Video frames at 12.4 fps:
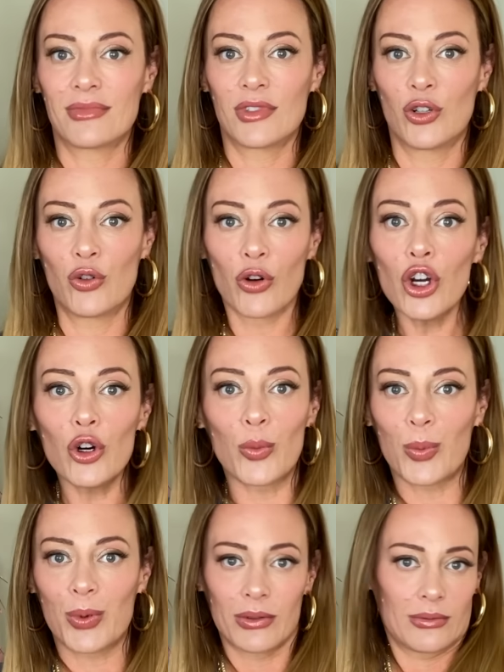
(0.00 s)

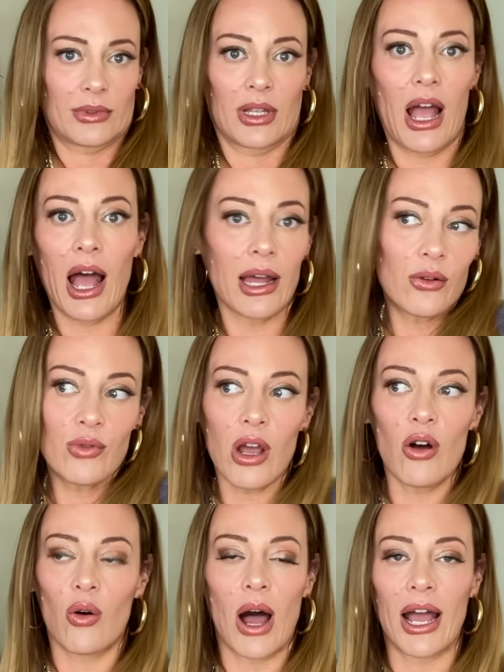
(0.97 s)
group. I don't know.